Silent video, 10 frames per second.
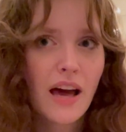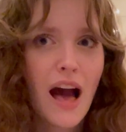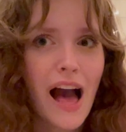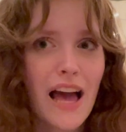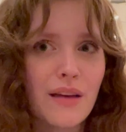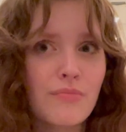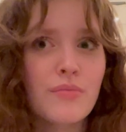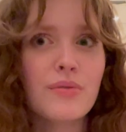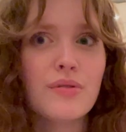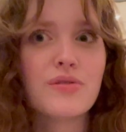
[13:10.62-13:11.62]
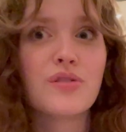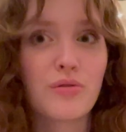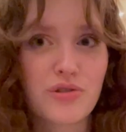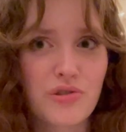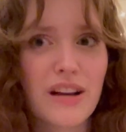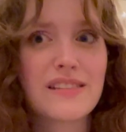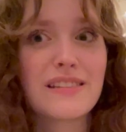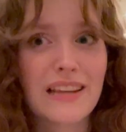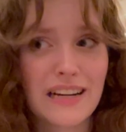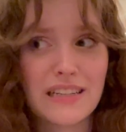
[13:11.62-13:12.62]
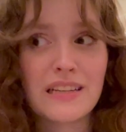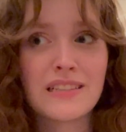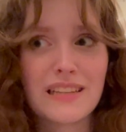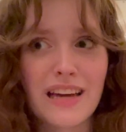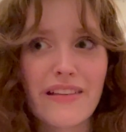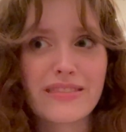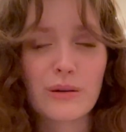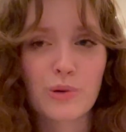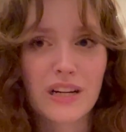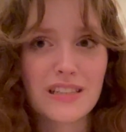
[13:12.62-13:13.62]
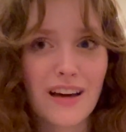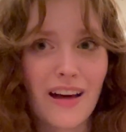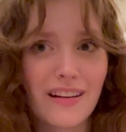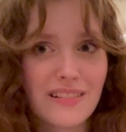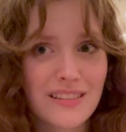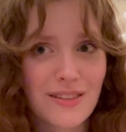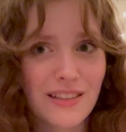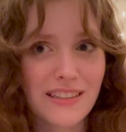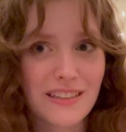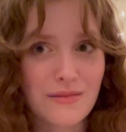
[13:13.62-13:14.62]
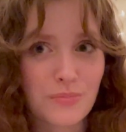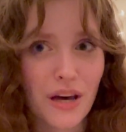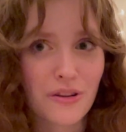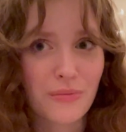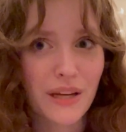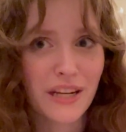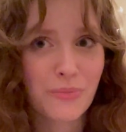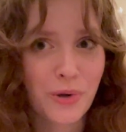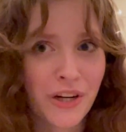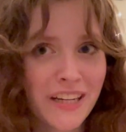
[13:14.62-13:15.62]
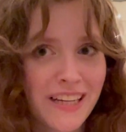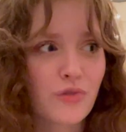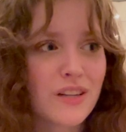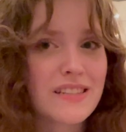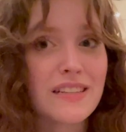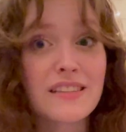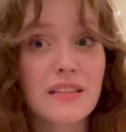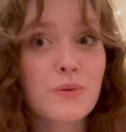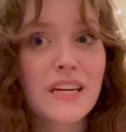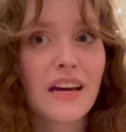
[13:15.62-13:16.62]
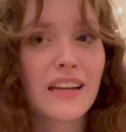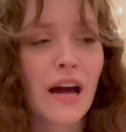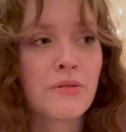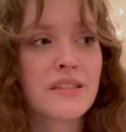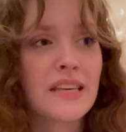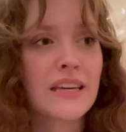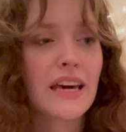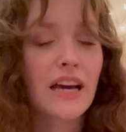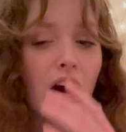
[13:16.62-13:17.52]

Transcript: I'm so stressed that I need to get the work done so that it doesn't bother me anymore. For instance, this weekend I was thinking,